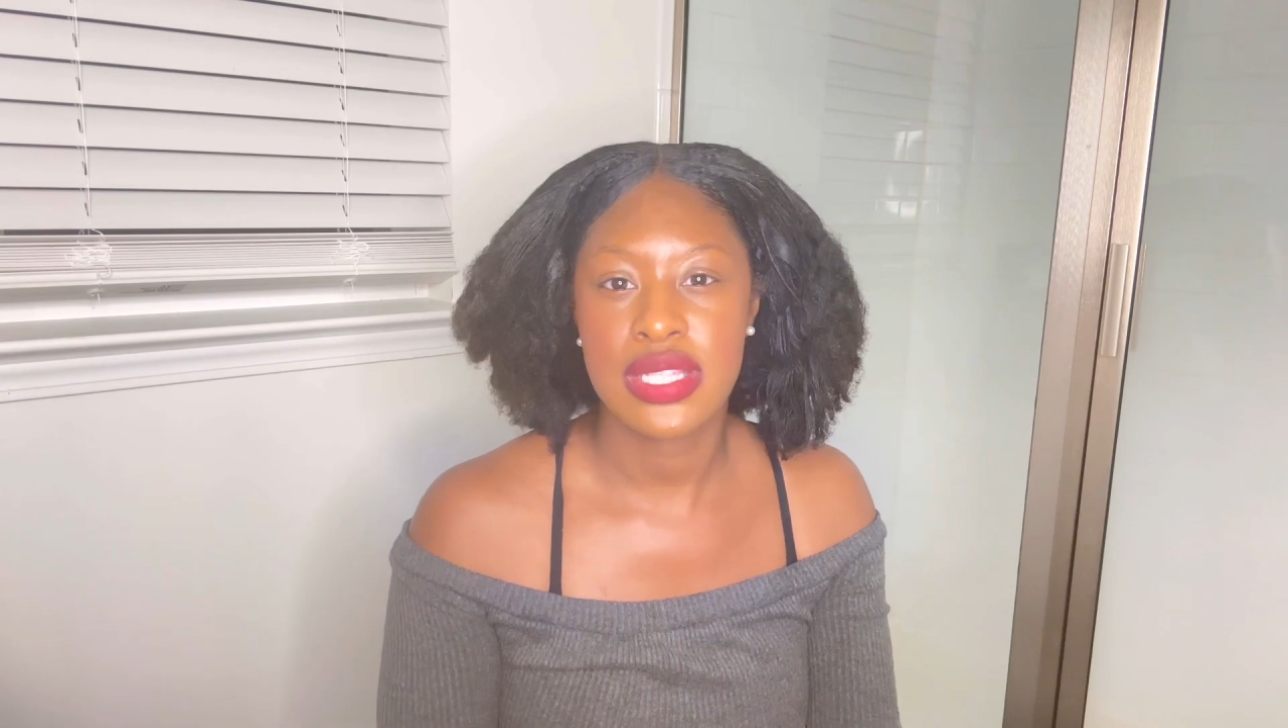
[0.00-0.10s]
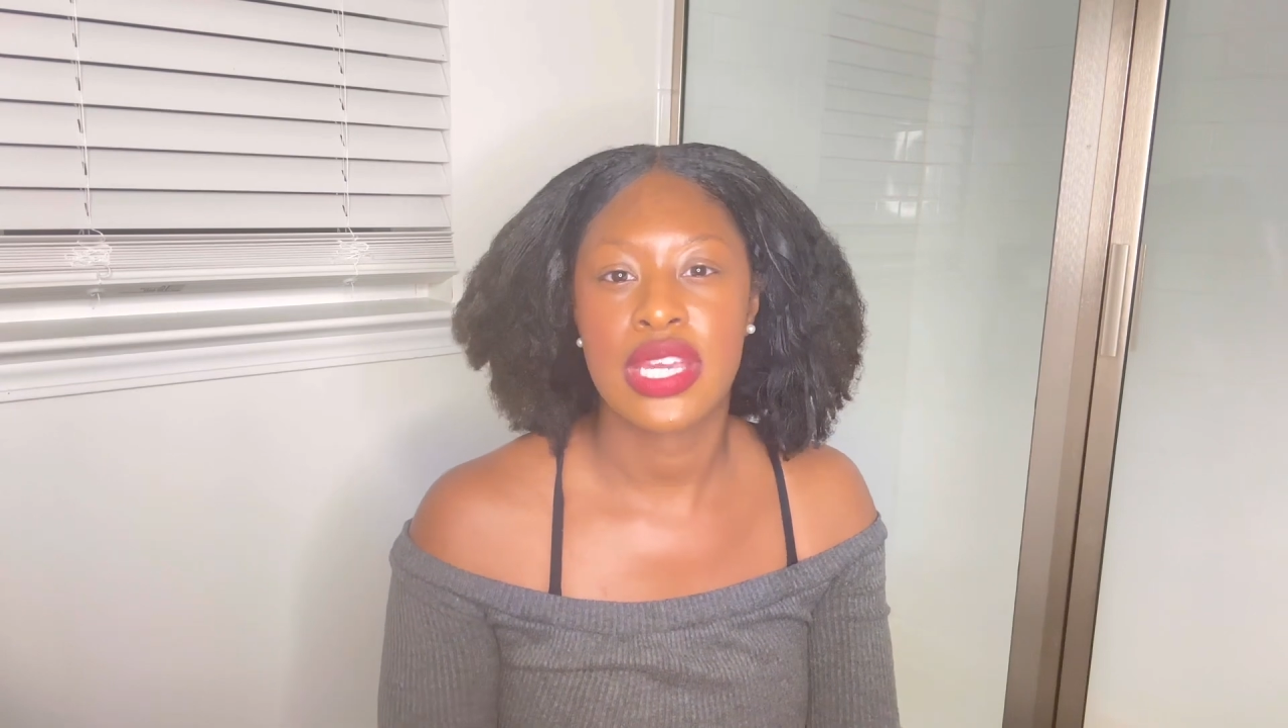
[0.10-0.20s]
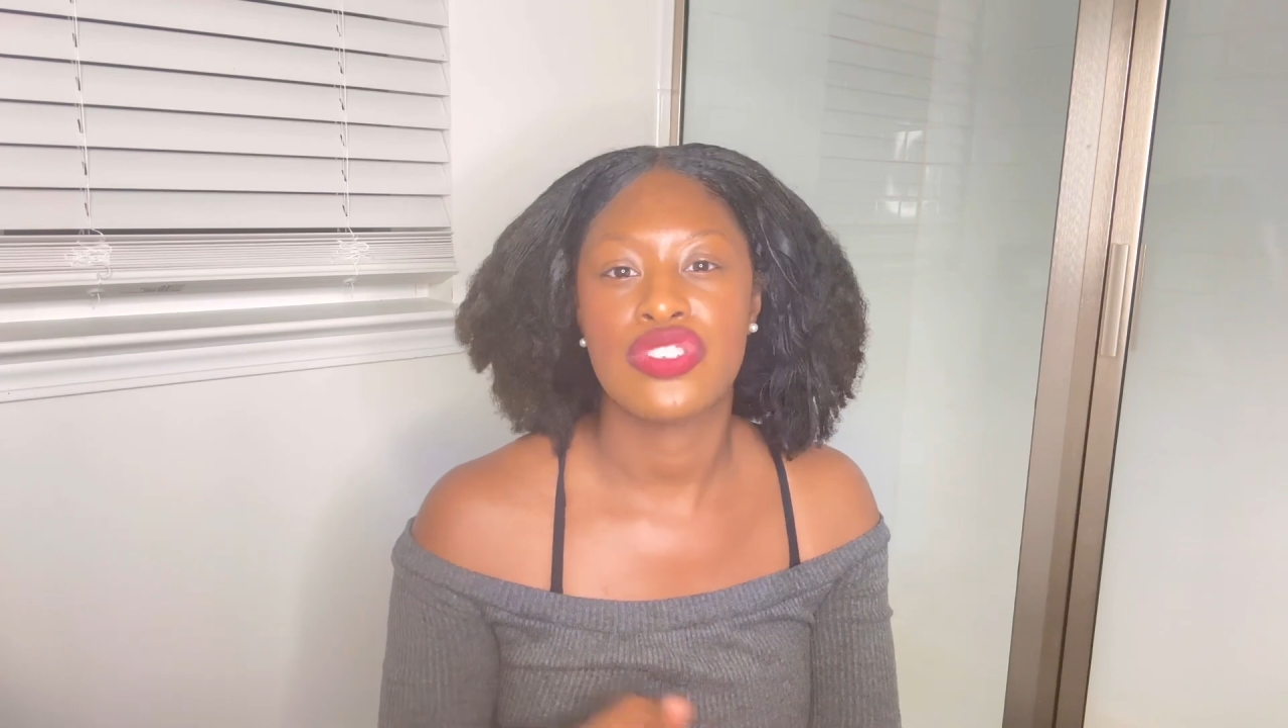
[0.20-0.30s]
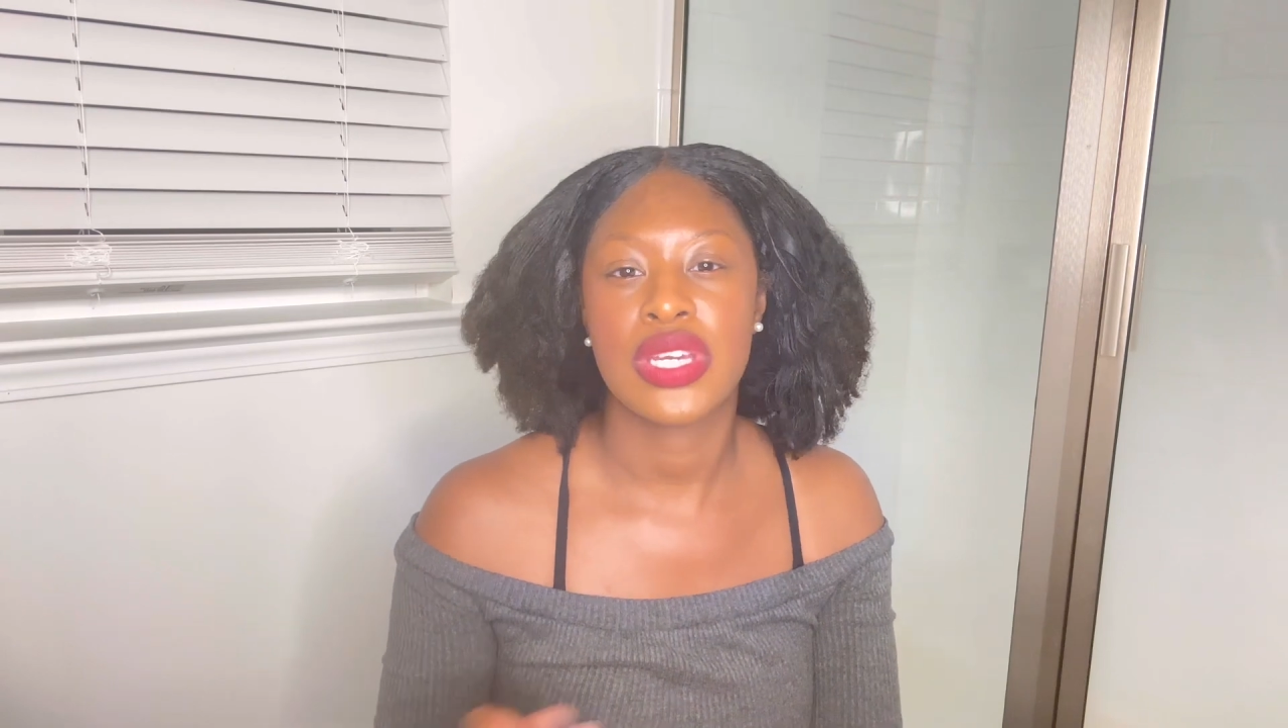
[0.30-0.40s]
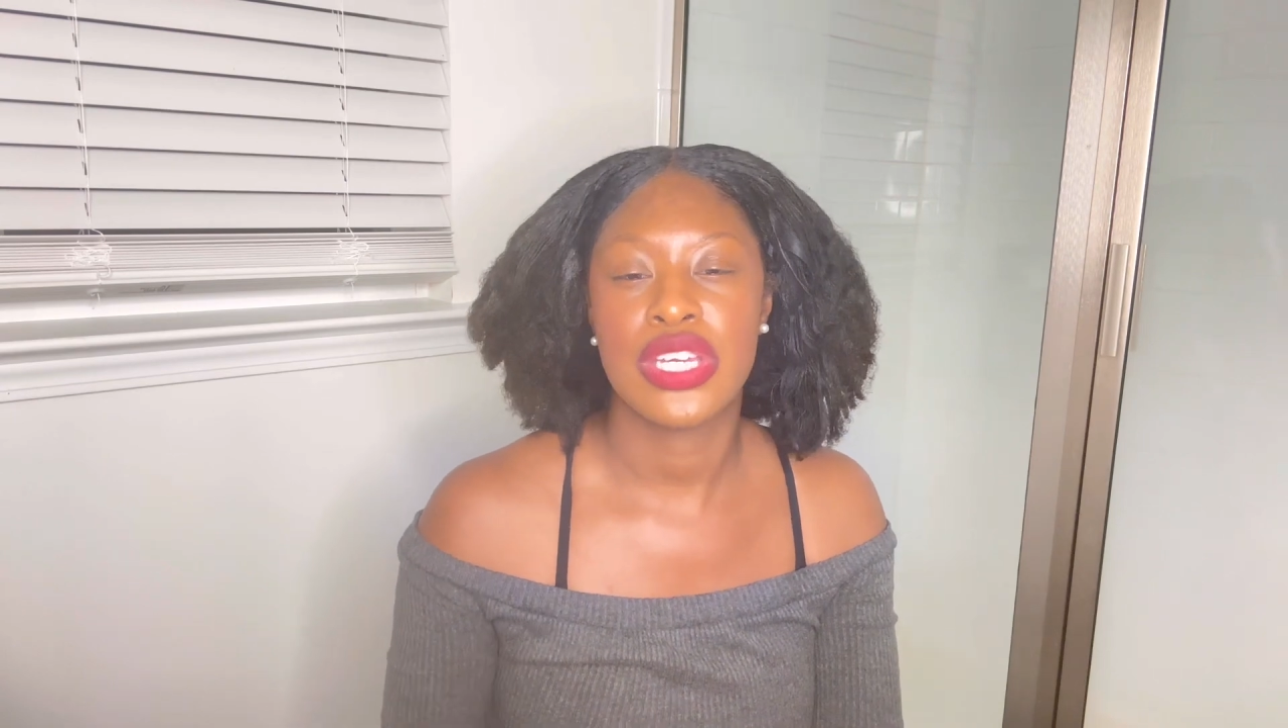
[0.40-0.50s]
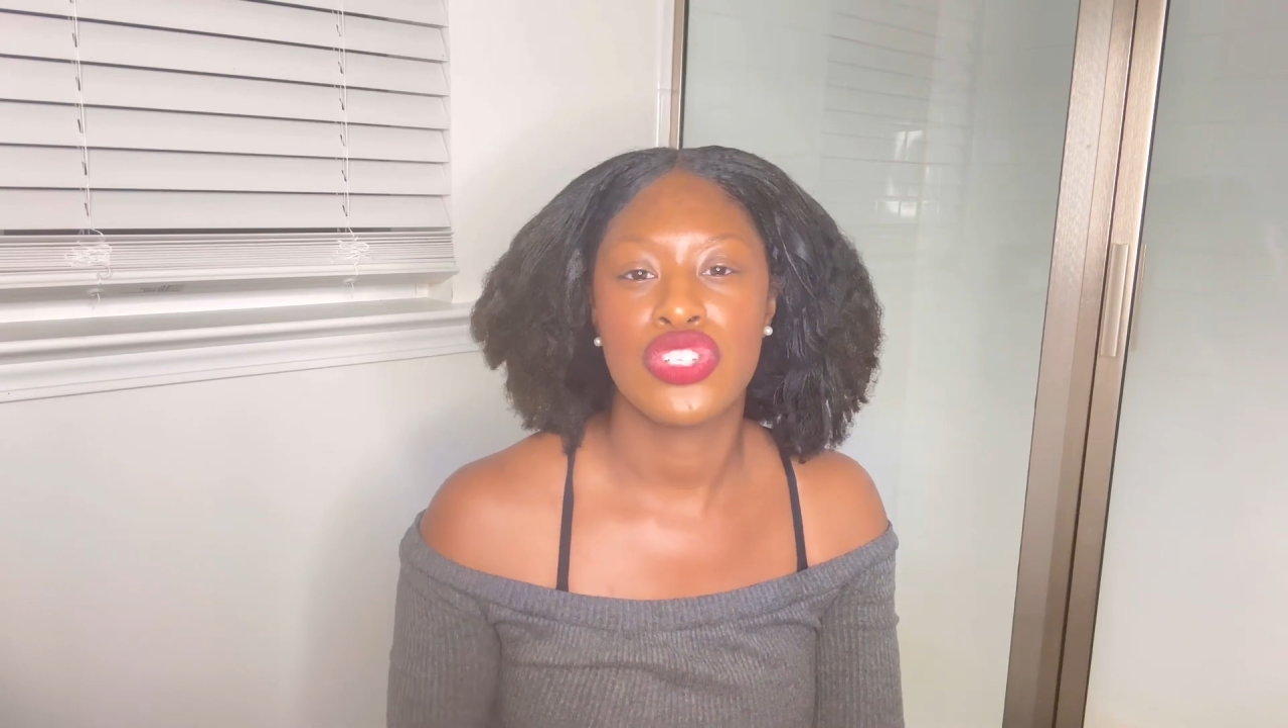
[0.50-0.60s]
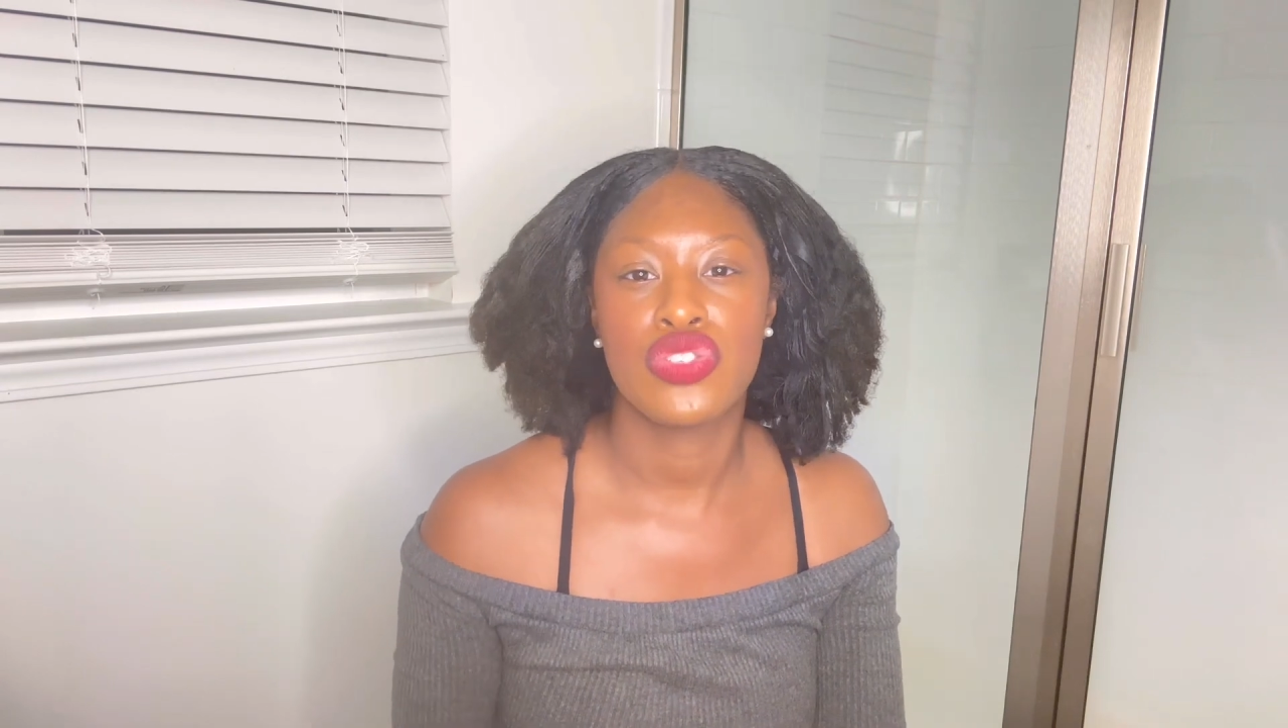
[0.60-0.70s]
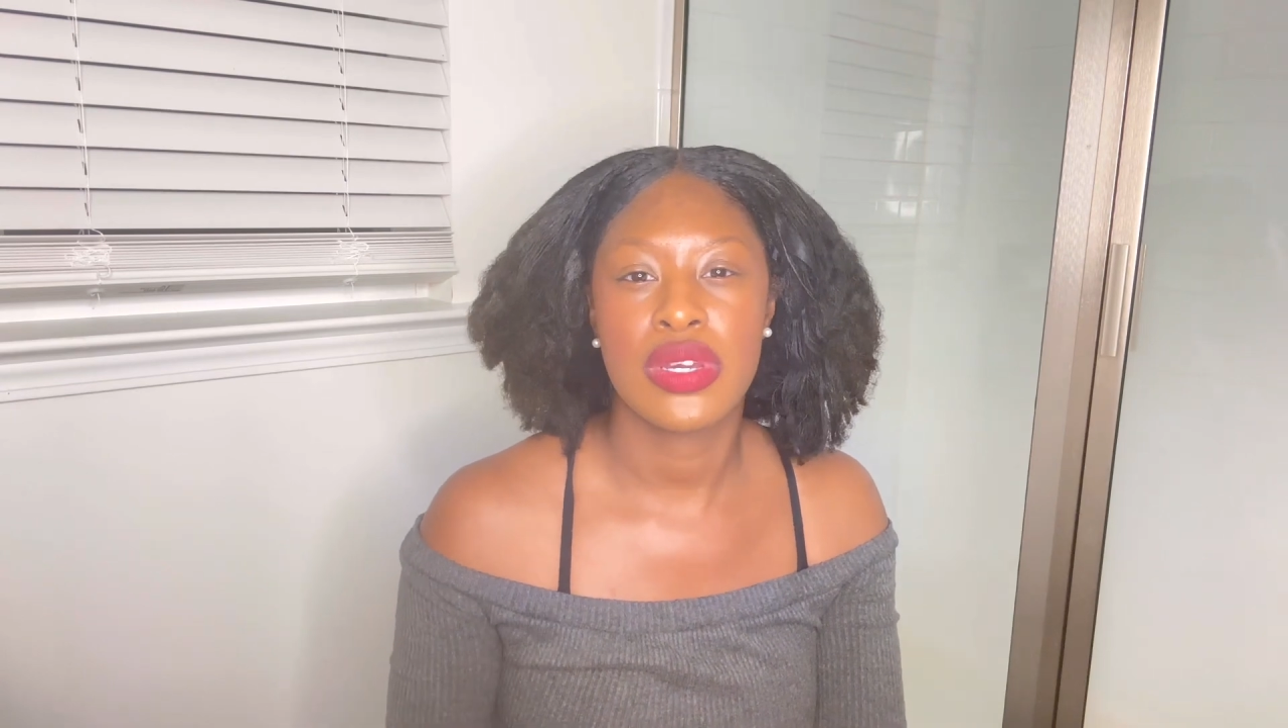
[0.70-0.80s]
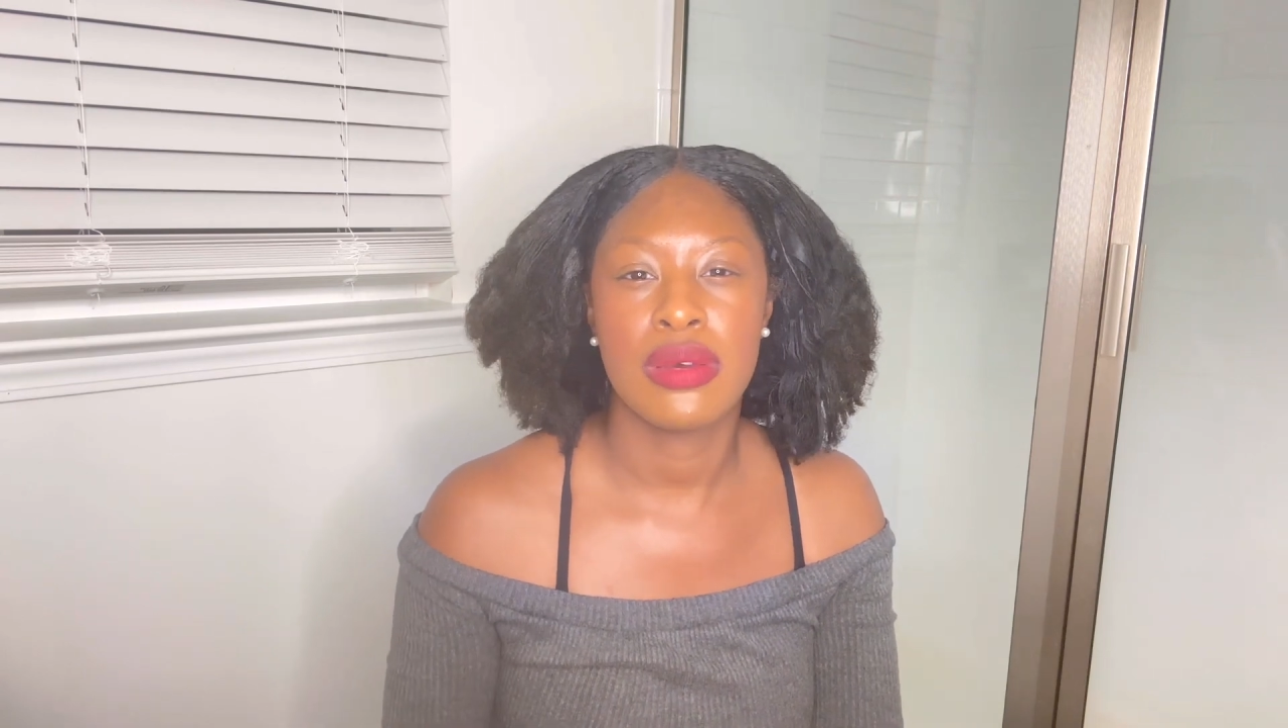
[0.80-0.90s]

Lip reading: to get your ends